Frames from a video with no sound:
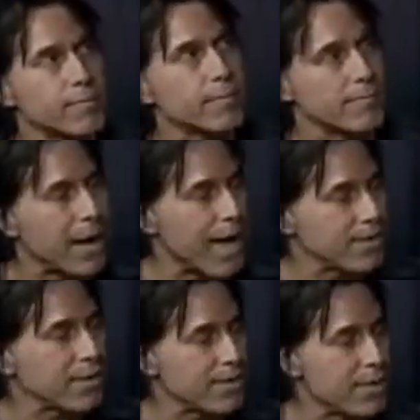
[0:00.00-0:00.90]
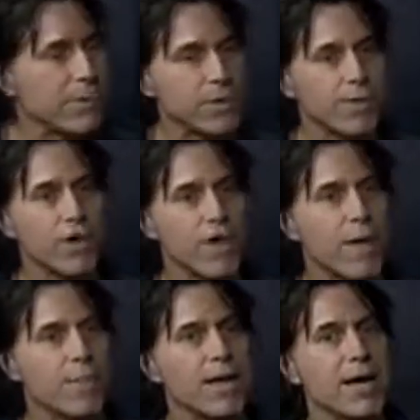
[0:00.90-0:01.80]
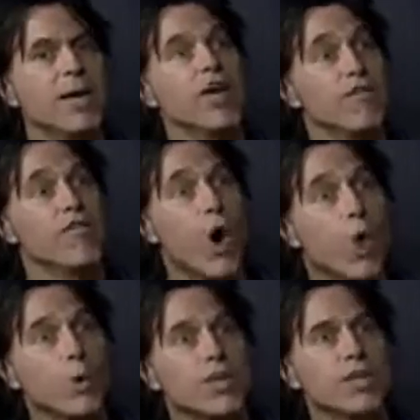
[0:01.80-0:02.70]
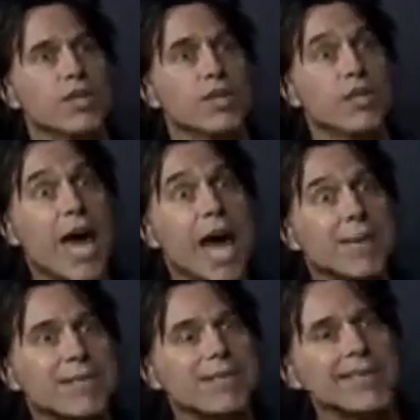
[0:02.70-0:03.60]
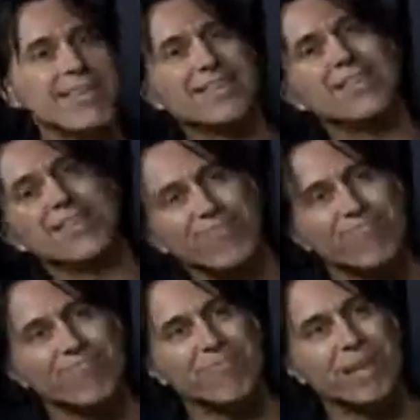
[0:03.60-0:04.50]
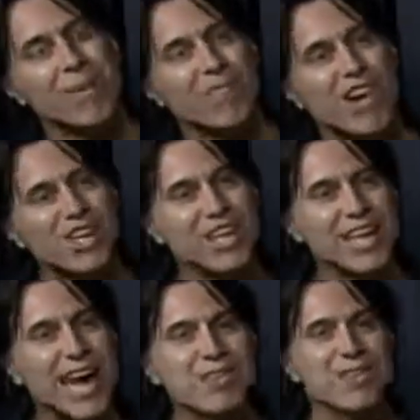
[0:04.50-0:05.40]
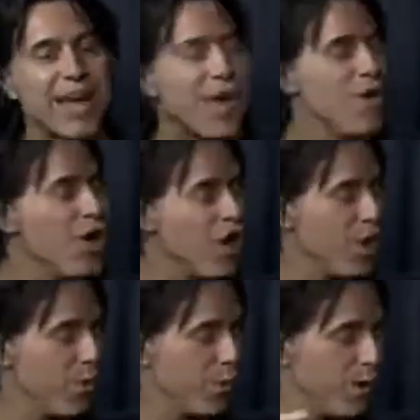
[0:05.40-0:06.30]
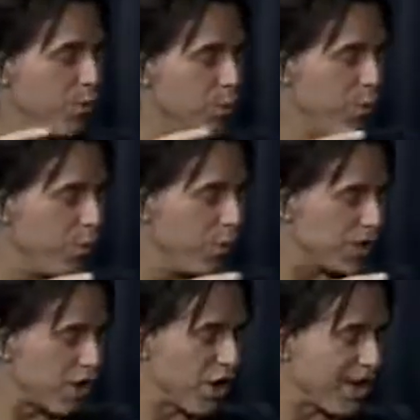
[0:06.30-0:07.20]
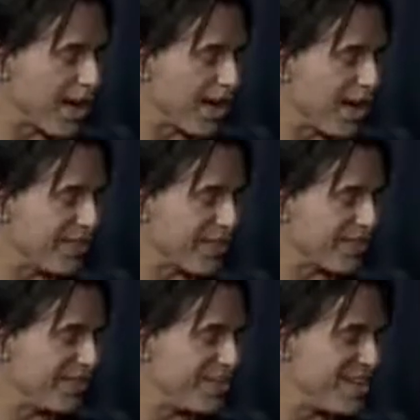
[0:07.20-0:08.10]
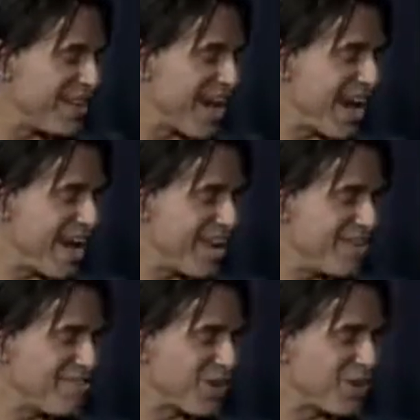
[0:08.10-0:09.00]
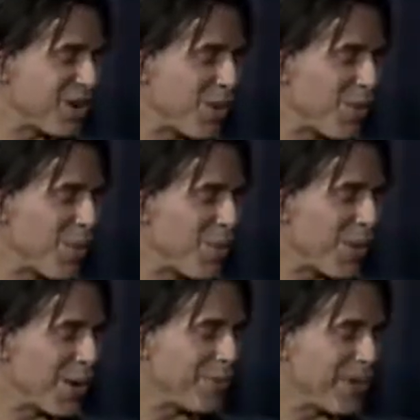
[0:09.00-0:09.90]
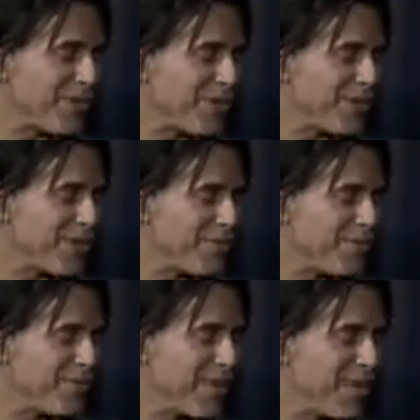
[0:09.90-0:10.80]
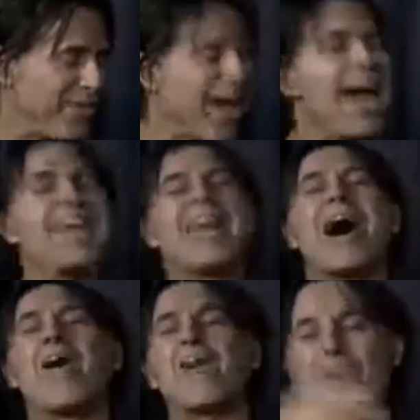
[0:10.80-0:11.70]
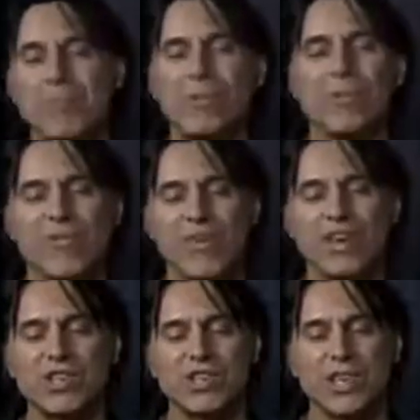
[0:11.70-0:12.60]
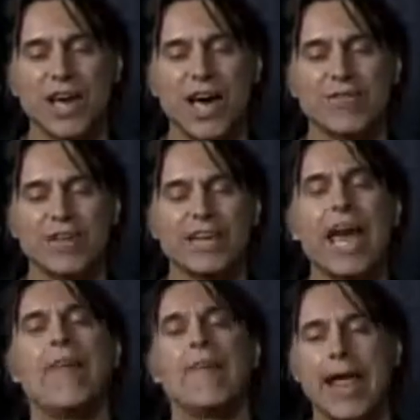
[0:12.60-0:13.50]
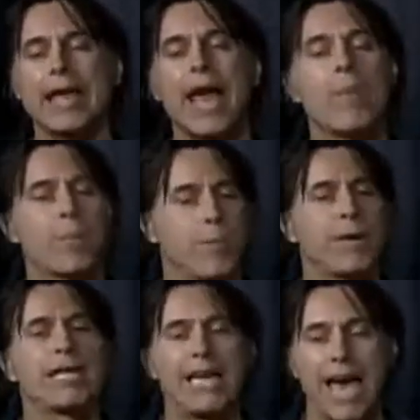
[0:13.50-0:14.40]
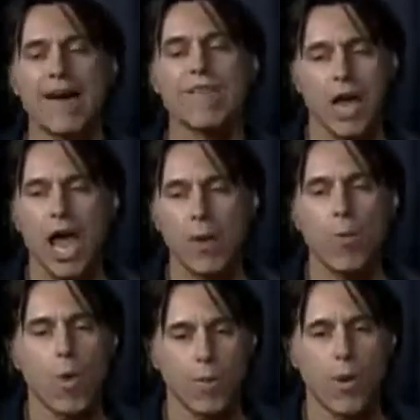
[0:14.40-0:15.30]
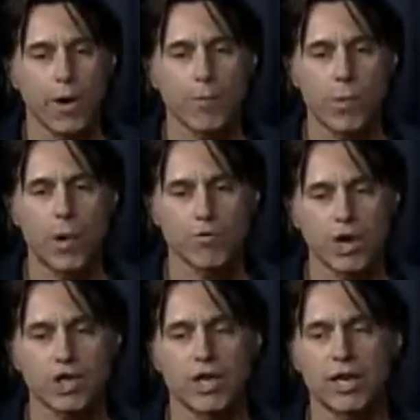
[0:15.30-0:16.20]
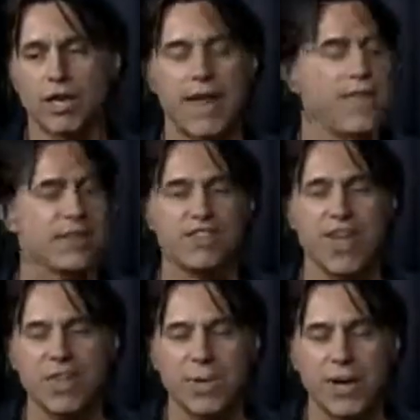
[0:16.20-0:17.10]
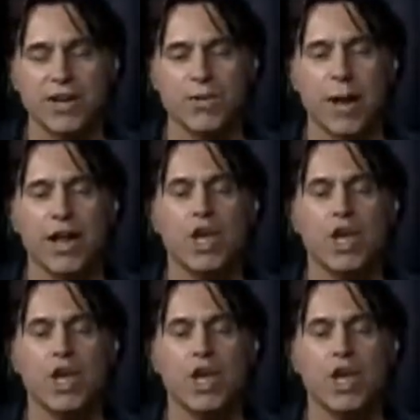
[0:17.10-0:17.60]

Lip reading: having the people in Crimea vote unanimously to become Russian now. So now we started that conflict to deny Russia a warm water port for the Navy, and now Putin finishes the conflict, and they now permanently have a warm water port, Russia, and there's nothing we can do about it.